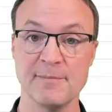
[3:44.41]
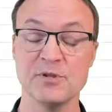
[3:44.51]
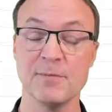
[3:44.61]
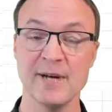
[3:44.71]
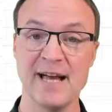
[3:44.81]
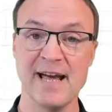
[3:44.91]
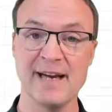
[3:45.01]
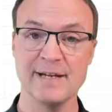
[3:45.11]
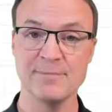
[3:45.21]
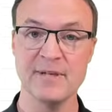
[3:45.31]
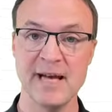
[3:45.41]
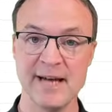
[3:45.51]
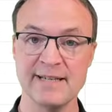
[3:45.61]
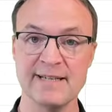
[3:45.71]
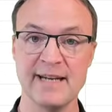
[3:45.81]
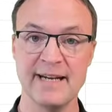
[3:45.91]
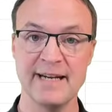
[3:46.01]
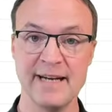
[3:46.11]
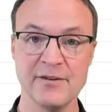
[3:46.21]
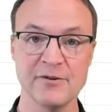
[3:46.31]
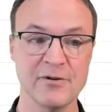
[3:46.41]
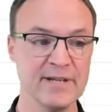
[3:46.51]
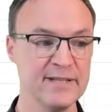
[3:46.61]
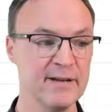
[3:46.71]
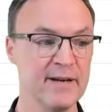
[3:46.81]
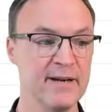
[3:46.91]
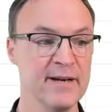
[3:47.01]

So I'm going to add up, add in another criteria.